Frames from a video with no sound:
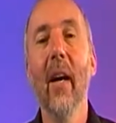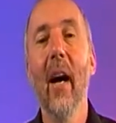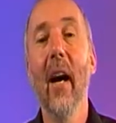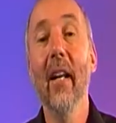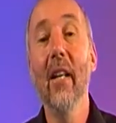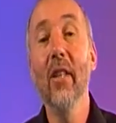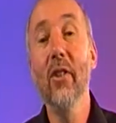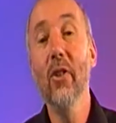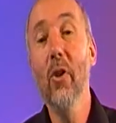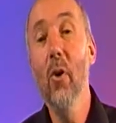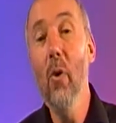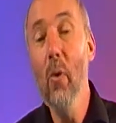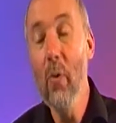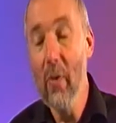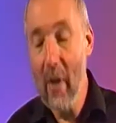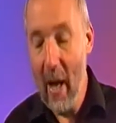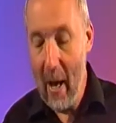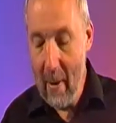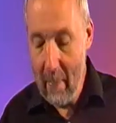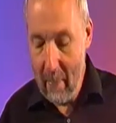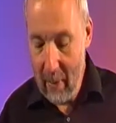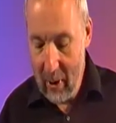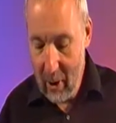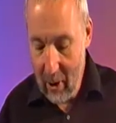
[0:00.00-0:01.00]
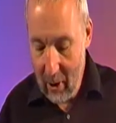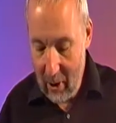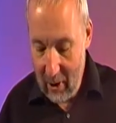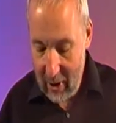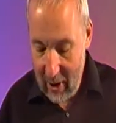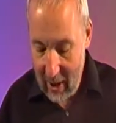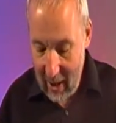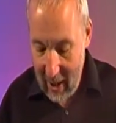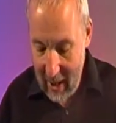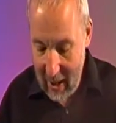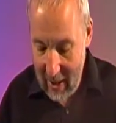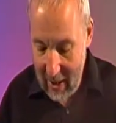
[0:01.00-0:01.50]
and he's called that
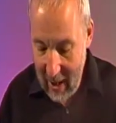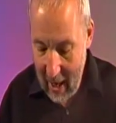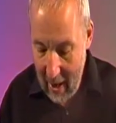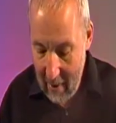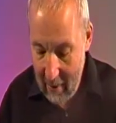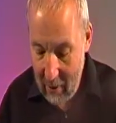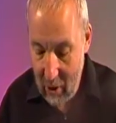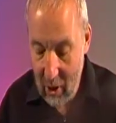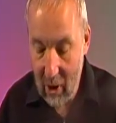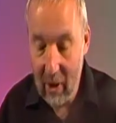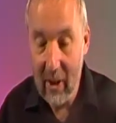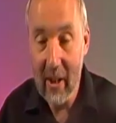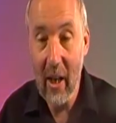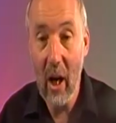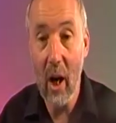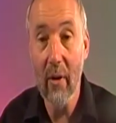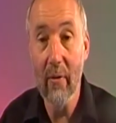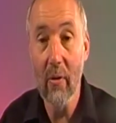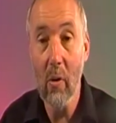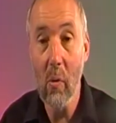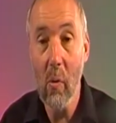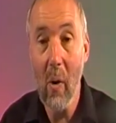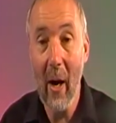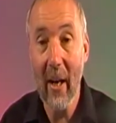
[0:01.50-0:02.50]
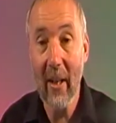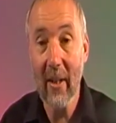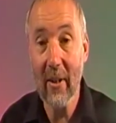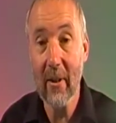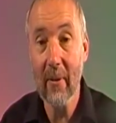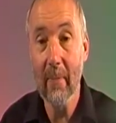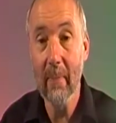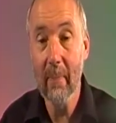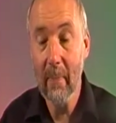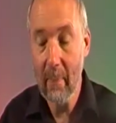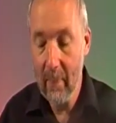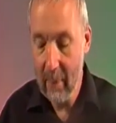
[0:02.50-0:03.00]
because he's evidently overweight.